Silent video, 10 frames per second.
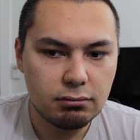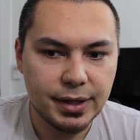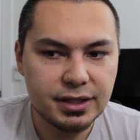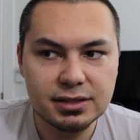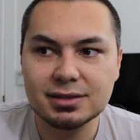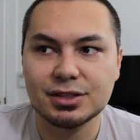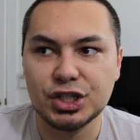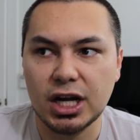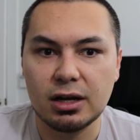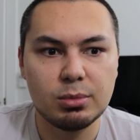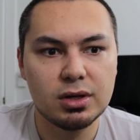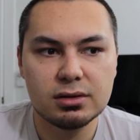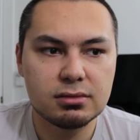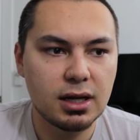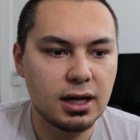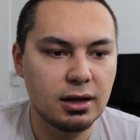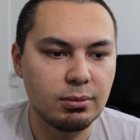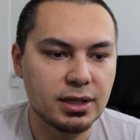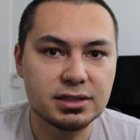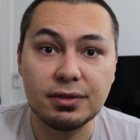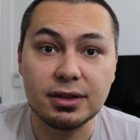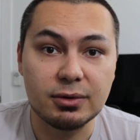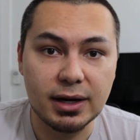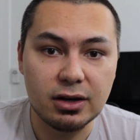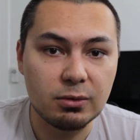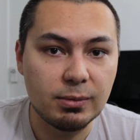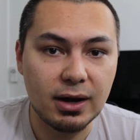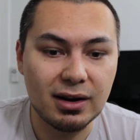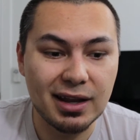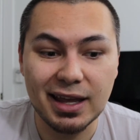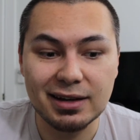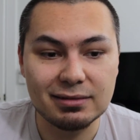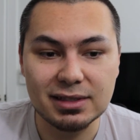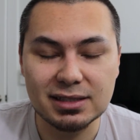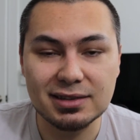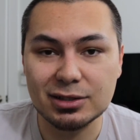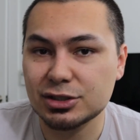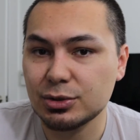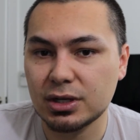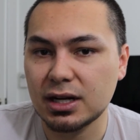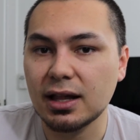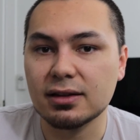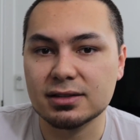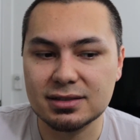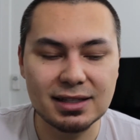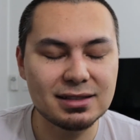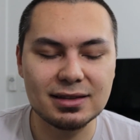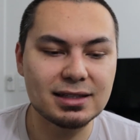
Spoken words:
it does the job. It's nothing to write home about. Again, they're $200.